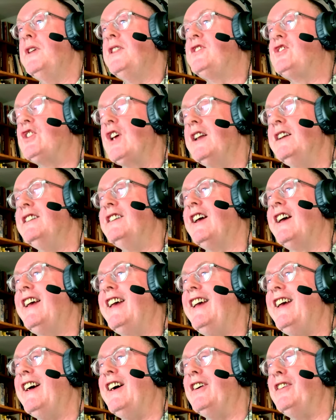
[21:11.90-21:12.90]
gender
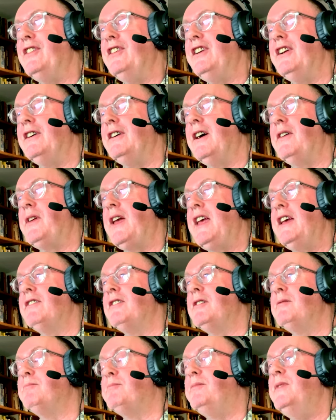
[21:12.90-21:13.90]
here. You know,
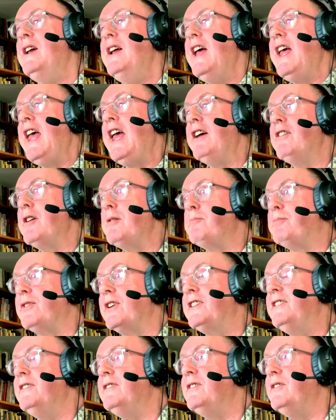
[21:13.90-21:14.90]
here in
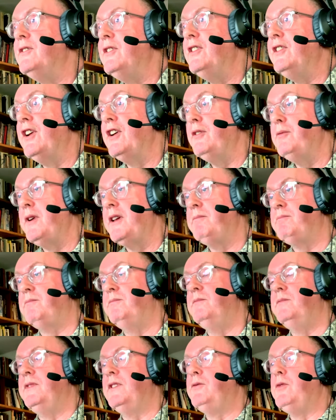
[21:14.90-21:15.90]
Britain, you know,
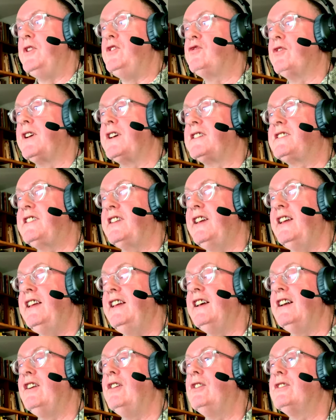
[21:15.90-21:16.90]
we drink
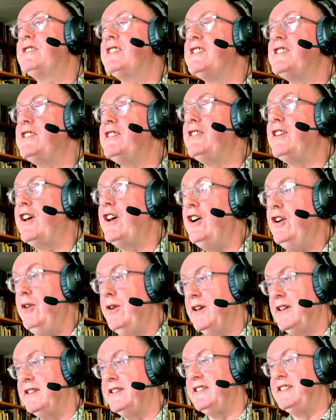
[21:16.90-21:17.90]
tea a lot, as you
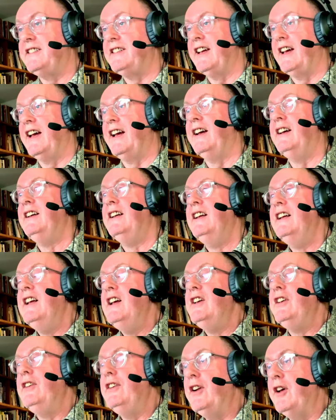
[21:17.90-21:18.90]
know, and,
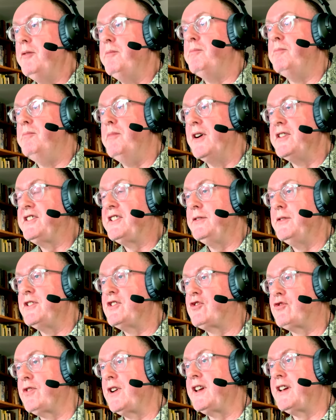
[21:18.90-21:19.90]
you know, most of
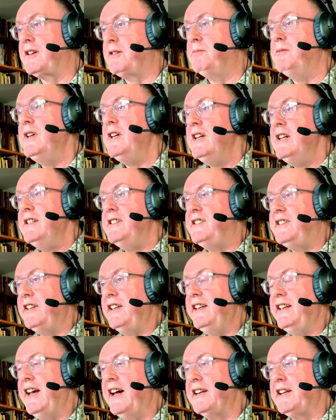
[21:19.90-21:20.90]
us drink
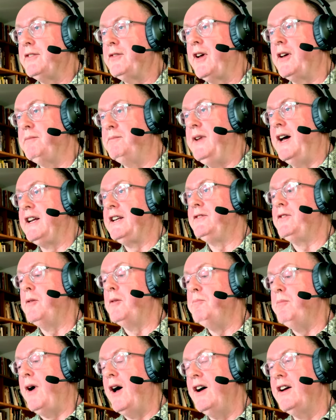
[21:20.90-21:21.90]
tea out of a
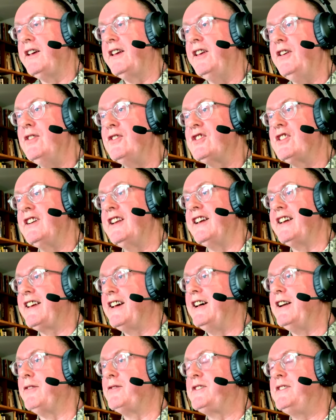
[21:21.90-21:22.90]
mug, usually a
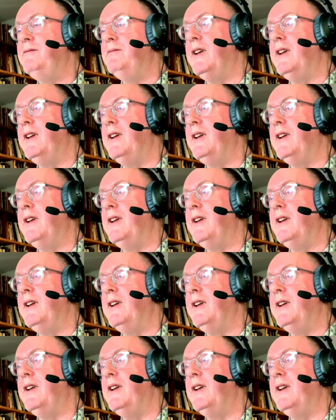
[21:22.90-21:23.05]
kind of,